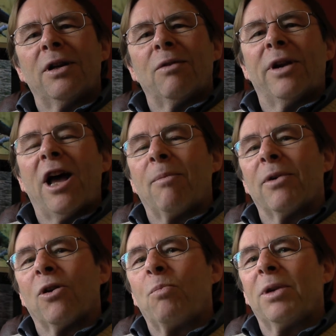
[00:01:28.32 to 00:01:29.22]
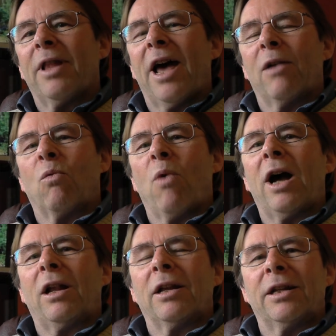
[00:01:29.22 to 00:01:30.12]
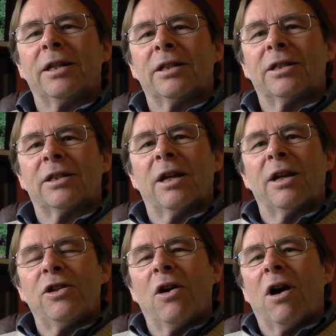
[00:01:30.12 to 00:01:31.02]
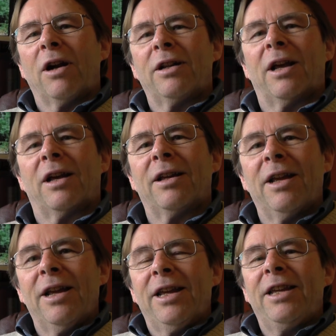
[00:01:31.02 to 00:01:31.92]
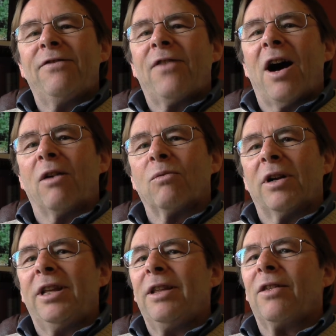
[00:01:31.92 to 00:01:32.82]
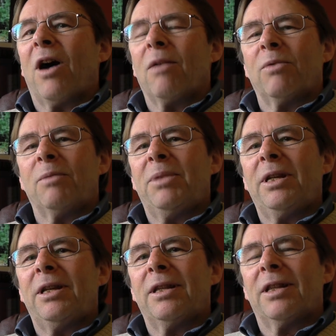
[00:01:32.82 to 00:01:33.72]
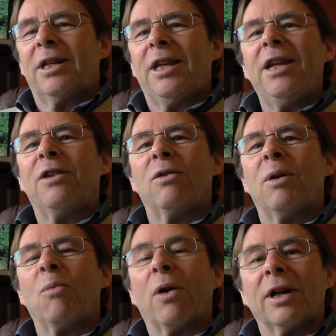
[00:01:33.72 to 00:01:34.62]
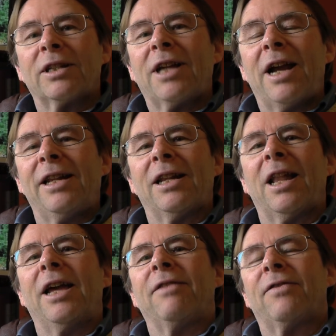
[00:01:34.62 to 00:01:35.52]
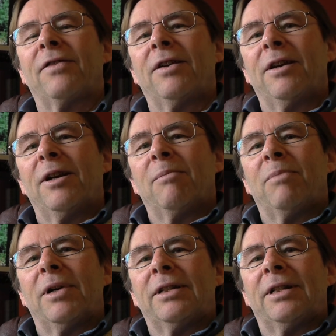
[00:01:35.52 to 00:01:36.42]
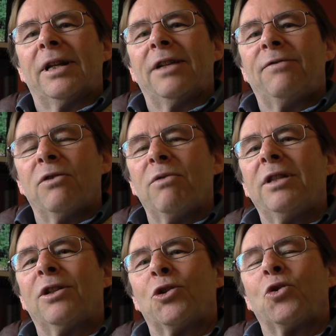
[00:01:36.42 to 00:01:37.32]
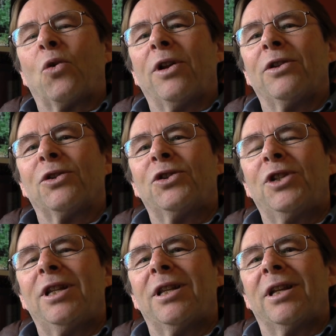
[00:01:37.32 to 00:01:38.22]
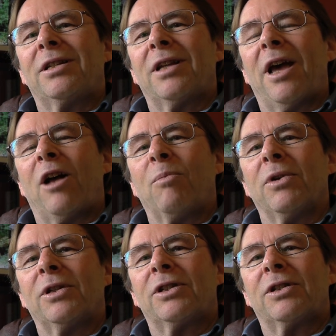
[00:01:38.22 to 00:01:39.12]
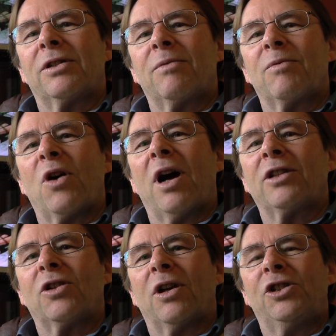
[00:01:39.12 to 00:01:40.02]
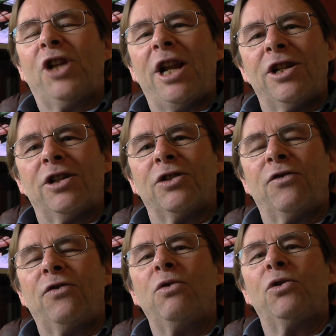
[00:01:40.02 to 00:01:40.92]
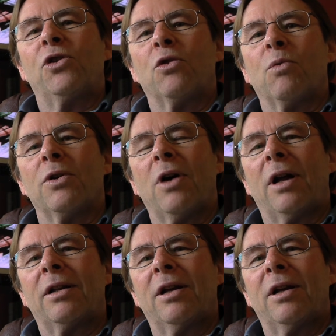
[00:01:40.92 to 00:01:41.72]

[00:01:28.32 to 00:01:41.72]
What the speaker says: When Albert opened that well in his yard, he found what he thought would be the key to a more exciting life. But if you read the story, you'll see that Albert's thoughts on changing his future were not